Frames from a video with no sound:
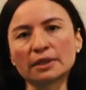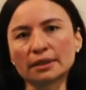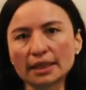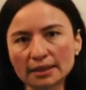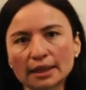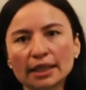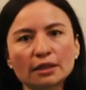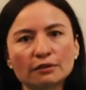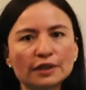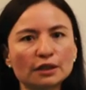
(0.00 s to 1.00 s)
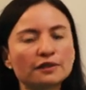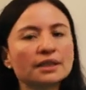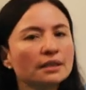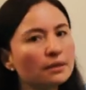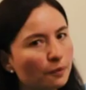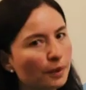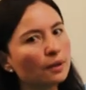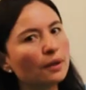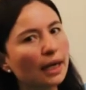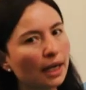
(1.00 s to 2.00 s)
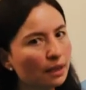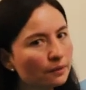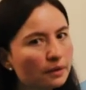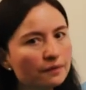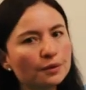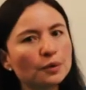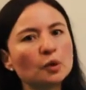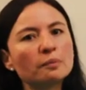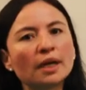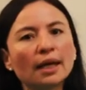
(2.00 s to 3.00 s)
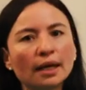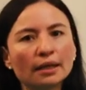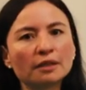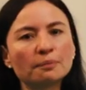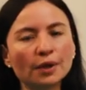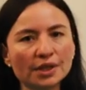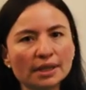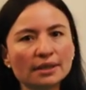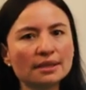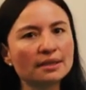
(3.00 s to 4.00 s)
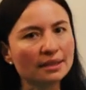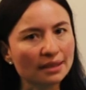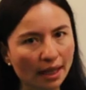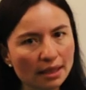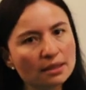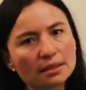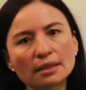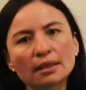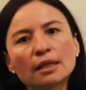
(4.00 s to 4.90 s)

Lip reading: There's a clear conflict of interest, so we go out of the room and the project is discussed